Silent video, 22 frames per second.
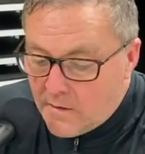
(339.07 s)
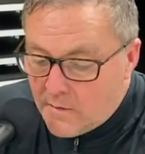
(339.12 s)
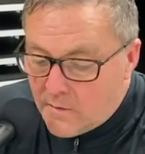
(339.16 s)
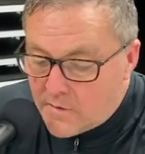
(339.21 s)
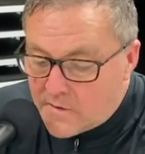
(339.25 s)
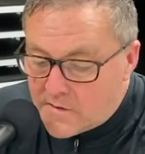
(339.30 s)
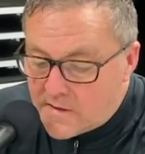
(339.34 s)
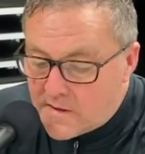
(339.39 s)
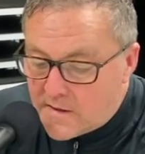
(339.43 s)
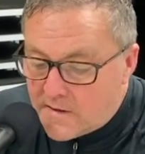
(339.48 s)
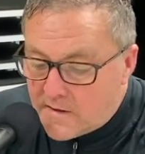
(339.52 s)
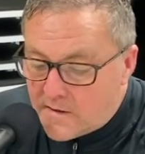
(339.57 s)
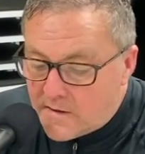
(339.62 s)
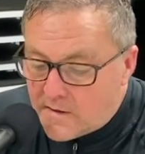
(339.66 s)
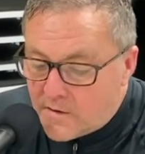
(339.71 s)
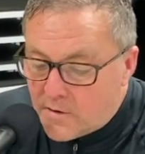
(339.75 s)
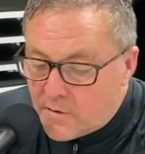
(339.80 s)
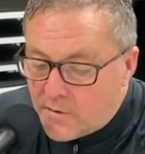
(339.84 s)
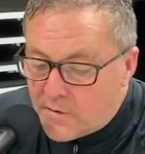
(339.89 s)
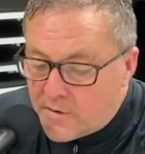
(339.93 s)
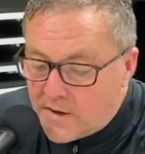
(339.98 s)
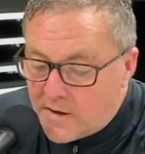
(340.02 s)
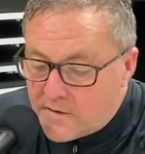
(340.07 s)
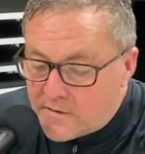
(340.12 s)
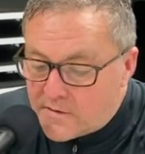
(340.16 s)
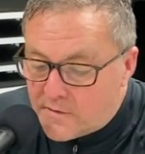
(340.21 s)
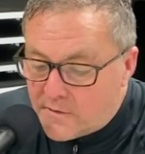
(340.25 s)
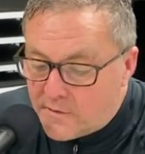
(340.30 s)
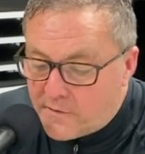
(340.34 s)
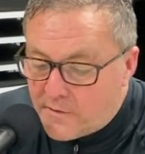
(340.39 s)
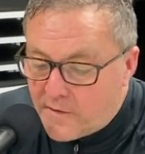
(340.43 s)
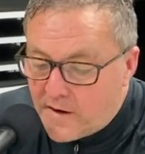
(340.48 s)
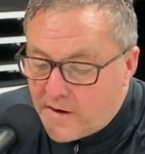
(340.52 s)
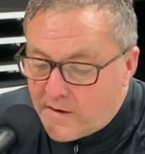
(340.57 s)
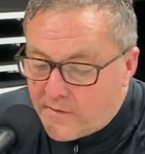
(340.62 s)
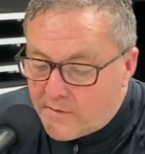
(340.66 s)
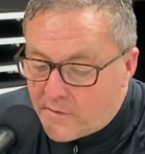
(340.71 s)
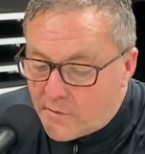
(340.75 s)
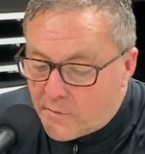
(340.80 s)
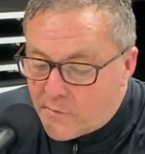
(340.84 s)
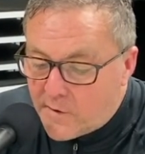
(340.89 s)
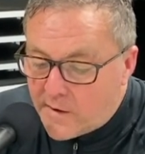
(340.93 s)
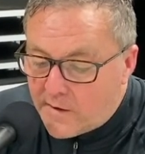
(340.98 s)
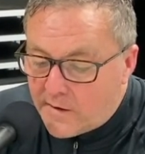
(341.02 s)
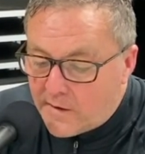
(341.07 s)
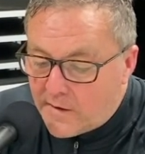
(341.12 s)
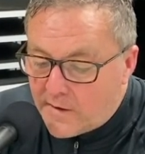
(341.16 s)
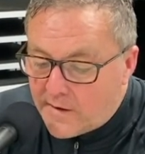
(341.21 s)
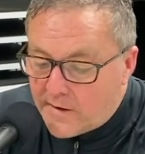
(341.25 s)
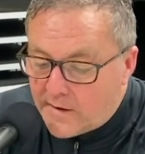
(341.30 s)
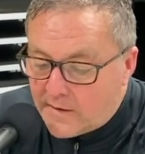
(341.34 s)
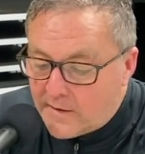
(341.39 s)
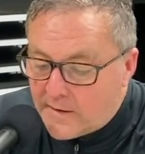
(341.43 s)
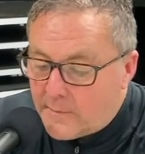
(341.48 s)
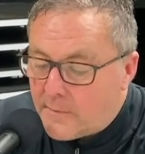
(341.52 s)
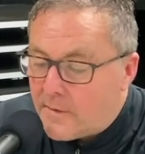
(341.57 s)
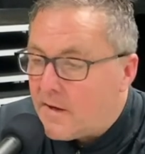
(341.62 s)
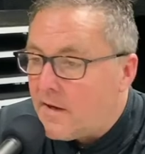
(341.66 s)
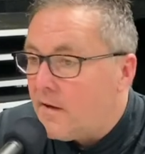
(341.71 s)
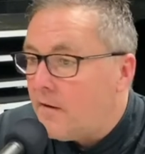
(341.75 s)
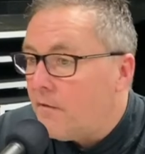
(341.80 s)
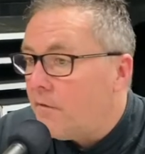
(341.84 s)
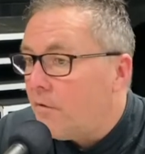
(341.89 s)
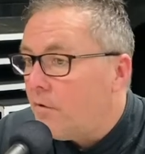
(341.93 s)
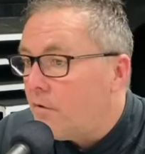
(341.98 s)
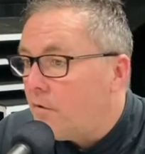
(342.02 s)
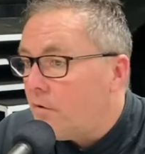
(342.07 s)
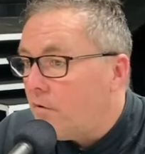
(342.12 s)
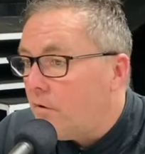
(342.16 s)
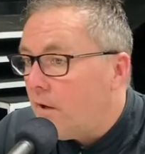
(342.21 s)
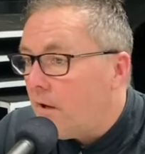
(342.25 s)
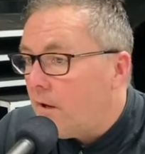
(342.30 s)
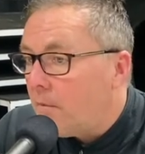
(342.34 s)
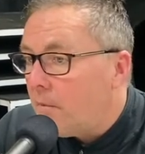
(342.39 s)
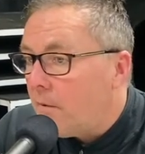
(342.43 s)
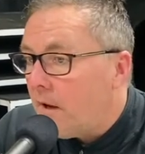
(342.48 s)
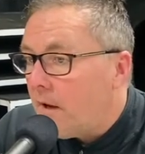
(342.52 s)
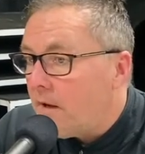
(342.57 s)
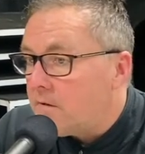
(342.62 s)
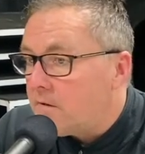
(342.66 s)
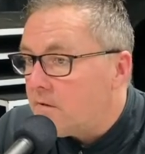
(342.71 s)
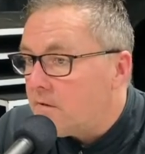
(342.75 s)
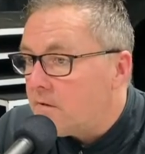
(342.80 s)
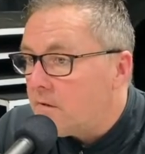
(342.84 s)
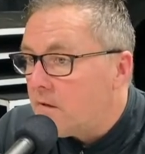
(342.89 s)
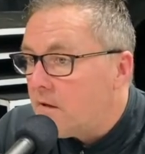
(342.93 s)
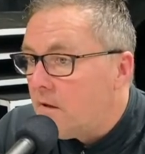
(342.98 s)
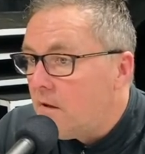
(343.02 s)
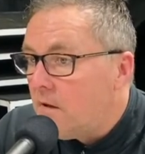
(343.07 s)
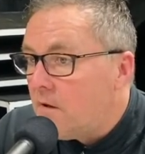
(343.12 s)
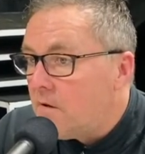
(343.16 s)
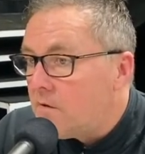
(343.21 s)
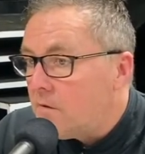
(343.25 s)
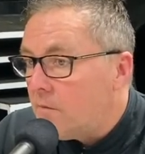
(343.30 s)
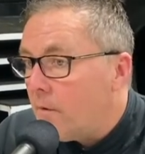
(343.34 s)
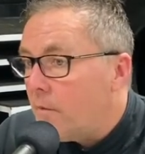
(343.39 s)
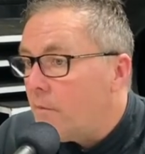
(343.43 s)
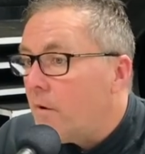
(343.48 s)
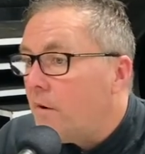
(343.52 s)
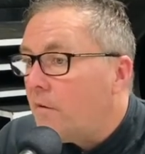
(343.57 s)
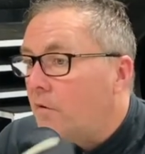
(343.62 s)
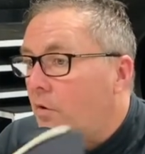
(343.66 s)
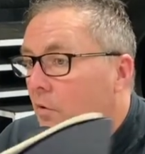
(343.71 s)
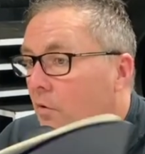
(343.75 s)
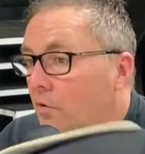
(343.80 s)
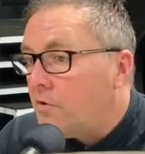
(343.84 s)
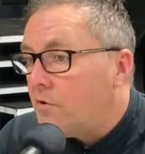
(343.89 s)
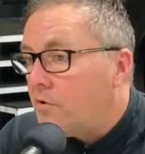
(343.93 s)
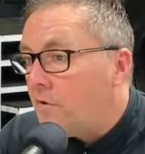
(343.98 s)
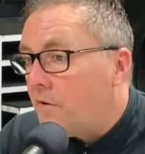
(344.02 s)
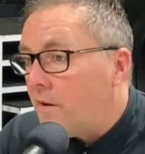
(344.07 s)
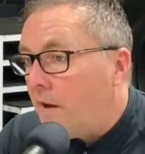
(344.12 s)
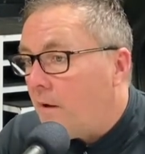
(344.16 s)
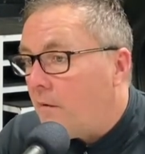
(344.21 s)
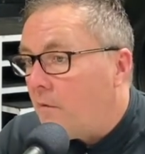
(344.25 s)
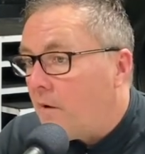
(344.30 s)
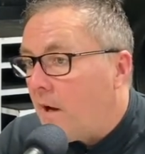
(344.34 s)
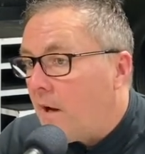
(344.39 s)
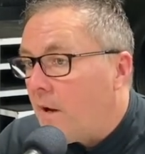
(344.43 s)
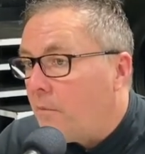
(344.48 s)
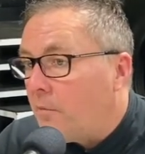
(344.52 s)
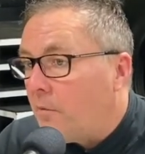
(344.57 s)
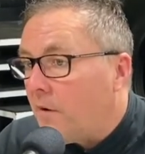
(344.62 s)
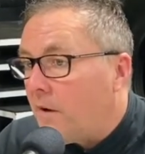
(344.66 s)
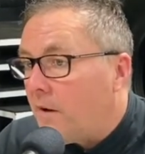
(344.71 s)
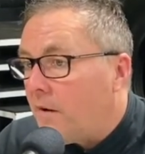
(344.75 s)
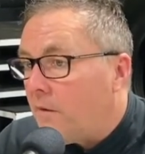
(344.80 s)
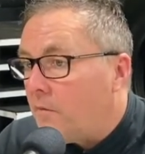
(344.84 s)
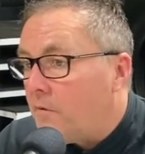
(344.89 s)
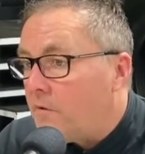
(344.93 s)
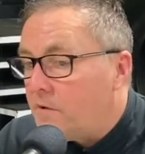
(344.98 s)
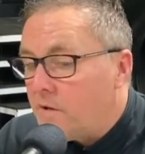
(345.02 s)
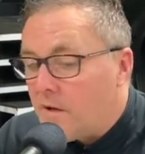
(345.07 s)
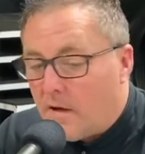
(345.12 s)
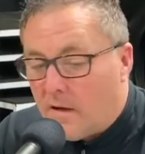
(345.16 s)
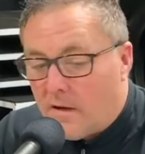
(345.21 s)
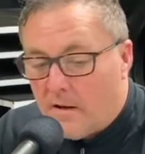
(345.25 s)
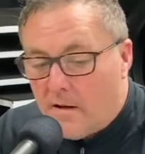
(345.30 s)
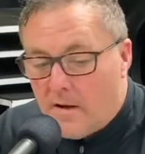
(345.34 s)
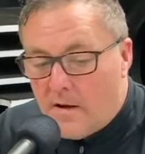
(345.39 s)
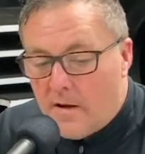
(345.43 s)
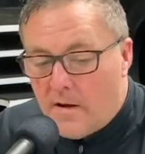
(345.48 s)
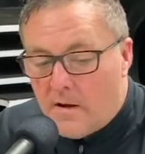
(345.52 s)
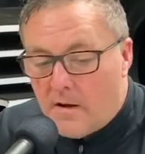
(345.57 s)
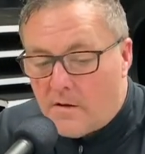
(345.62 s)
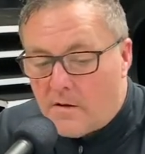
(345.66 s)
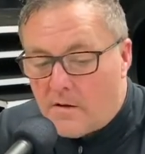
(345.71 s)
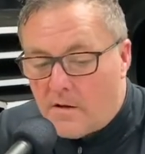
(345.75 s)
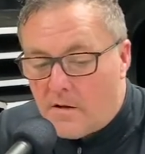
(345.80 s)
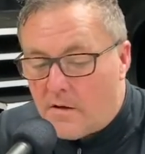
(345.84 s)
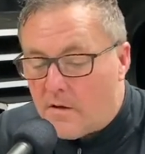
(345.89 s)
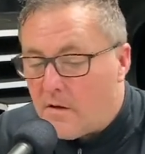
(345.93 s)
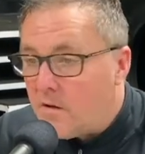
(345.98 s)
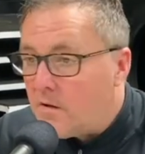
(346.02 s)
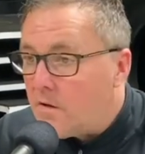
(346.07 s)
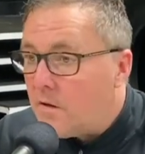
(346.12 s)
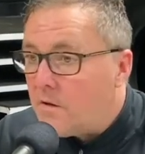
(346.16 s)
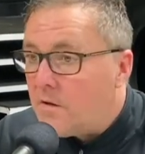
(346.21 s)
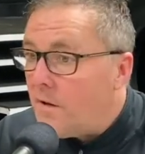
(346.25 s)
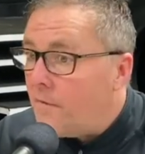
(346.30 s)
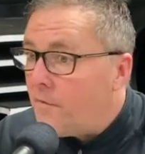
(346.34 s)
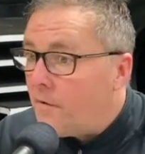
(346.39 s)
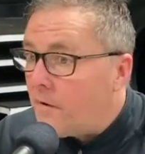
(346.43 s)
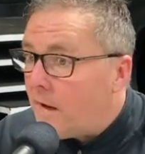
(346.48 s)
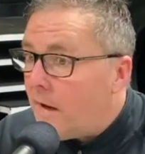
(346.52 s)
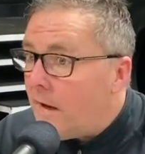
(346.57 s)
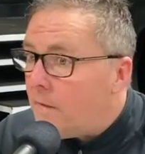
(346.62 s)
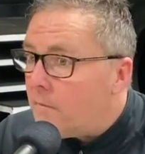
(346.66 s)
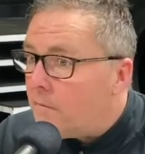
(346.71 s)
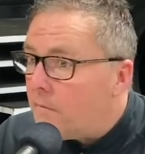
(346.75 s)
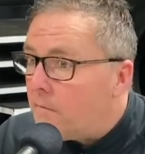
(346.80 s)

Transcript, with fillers: Was in two thousand five, the red line eliminated for two line passes. So remember, I told you that when I played, it was a it's a different game.